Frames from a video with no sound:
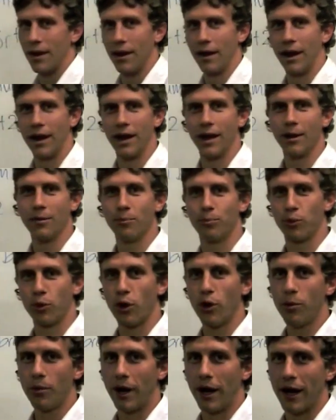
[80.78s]
And
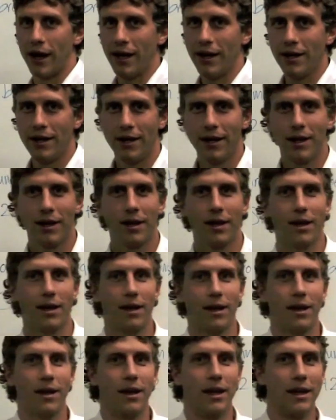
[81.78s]
bromide
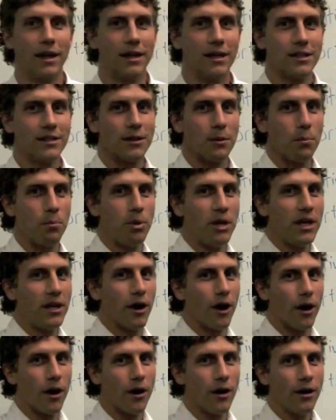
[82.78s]
is
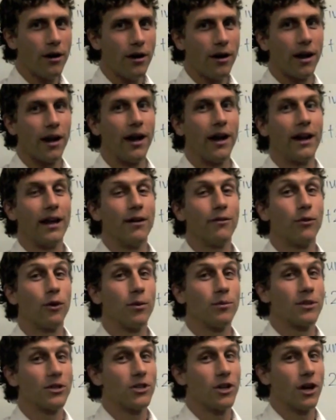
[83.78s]
Br, and it
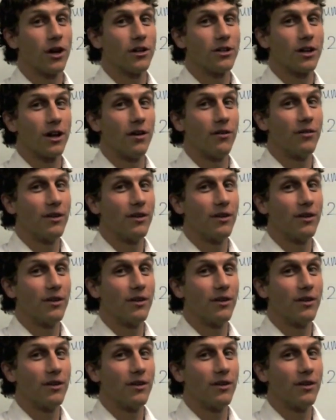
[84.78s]
forms a charge of